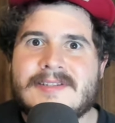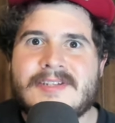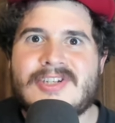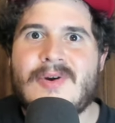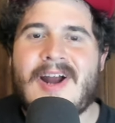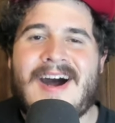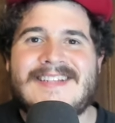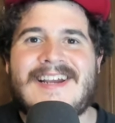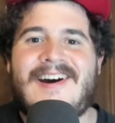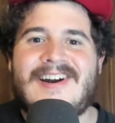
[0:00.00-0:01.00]
The Stewart Haas
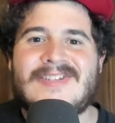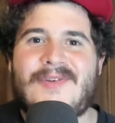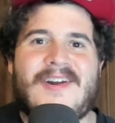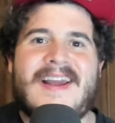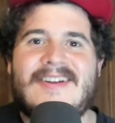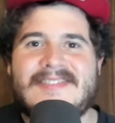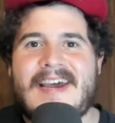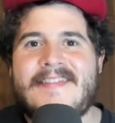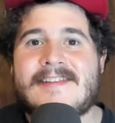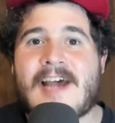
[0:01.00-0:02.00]
cars were running
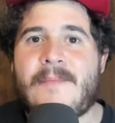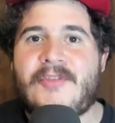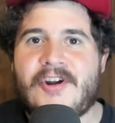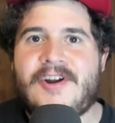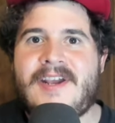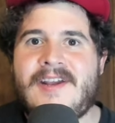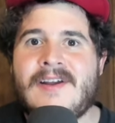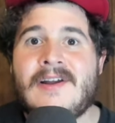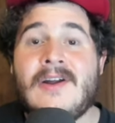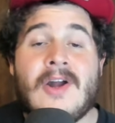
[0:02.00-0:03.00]
outside the top 30
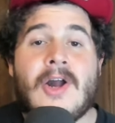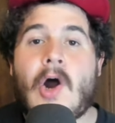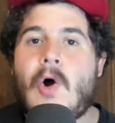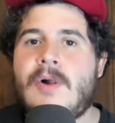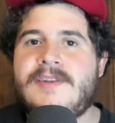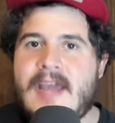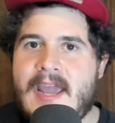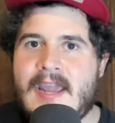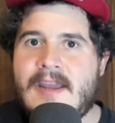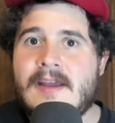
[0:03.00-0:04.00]
all
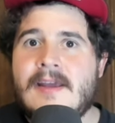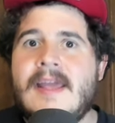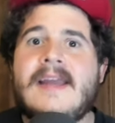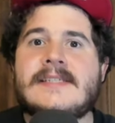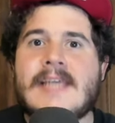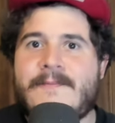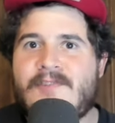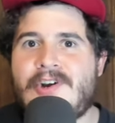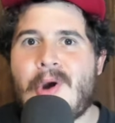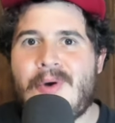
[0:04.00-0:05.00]
day, except for
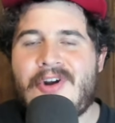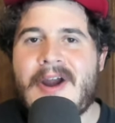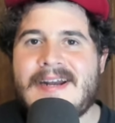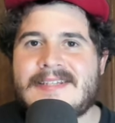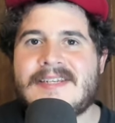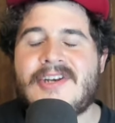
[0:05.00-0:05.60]
Noah Gragson.